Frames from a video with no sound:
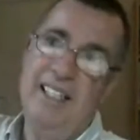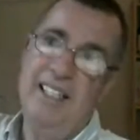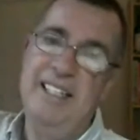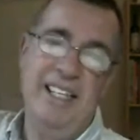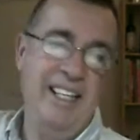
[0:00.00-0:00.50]

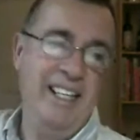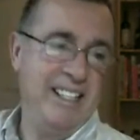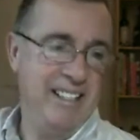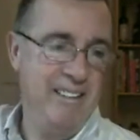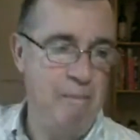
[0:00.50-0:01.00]
indeed
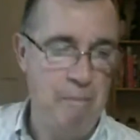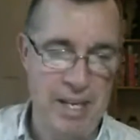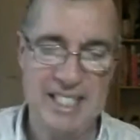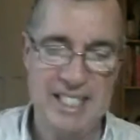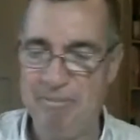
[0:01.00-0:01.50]

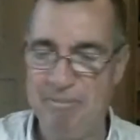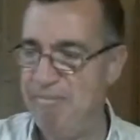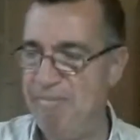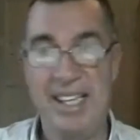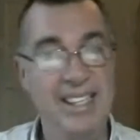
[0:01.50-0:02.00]
missing.
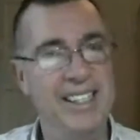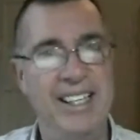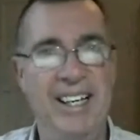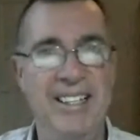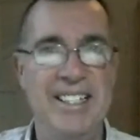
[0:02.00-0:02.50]

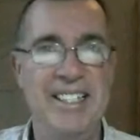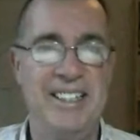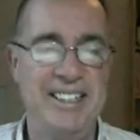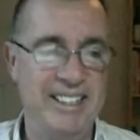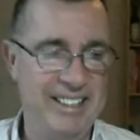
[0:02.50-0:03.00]

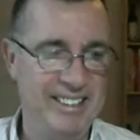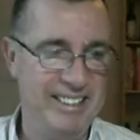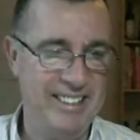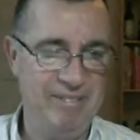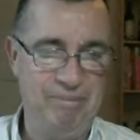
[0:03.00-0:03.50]
Untidy
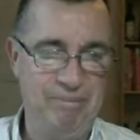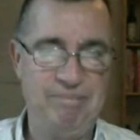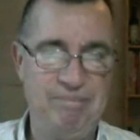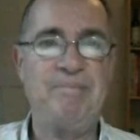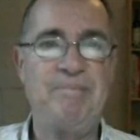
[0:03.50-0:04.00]
curtain.
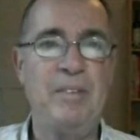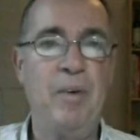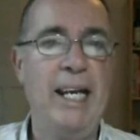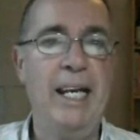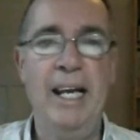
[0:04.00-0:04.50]

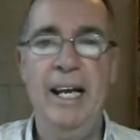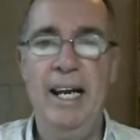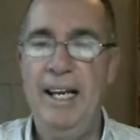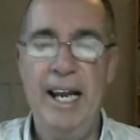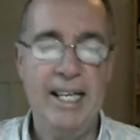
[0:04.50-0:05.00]
Right,
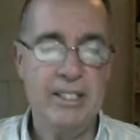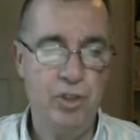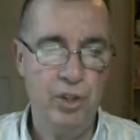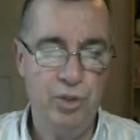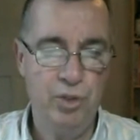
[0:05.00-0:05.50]
let's
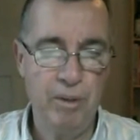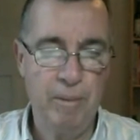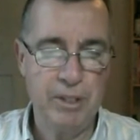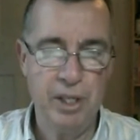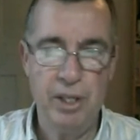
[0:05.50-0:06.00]
do joke
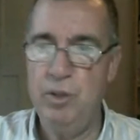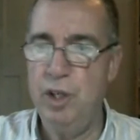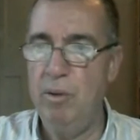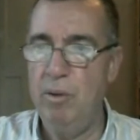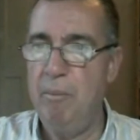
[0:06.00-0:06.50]
number 2.
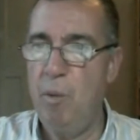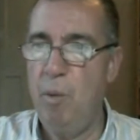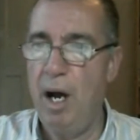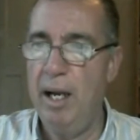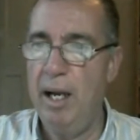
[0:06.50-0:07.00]
Joke number
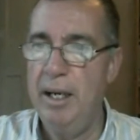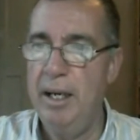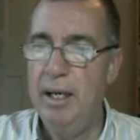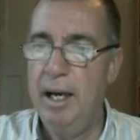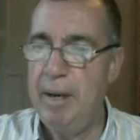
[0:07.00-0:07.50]
1,
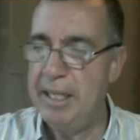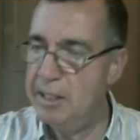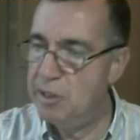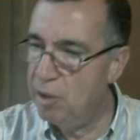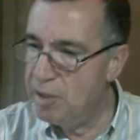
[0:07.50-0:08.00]
I managed
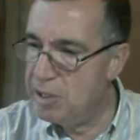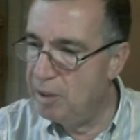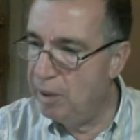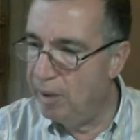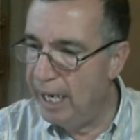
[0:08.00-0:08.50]
to sort the
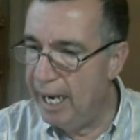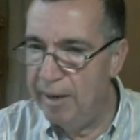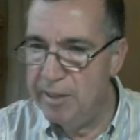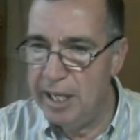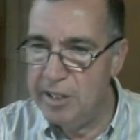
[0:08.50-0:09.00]
scoring
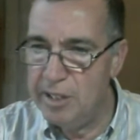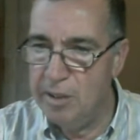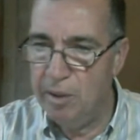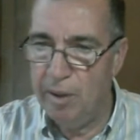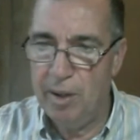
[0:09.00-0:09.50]
out. Her
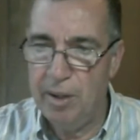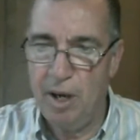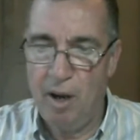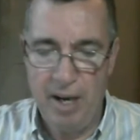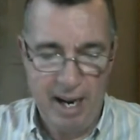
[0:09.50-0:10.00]
score,
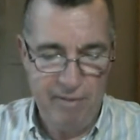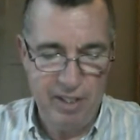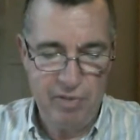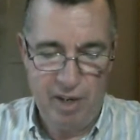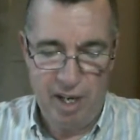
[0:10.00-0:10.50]
on
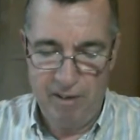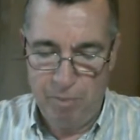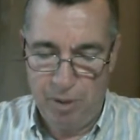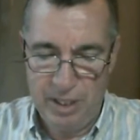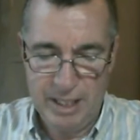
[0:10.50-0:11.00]
average,
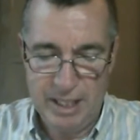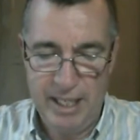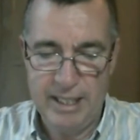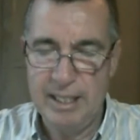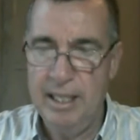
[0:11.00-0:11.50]

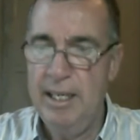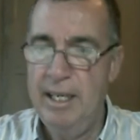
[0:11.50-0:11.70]
5.6.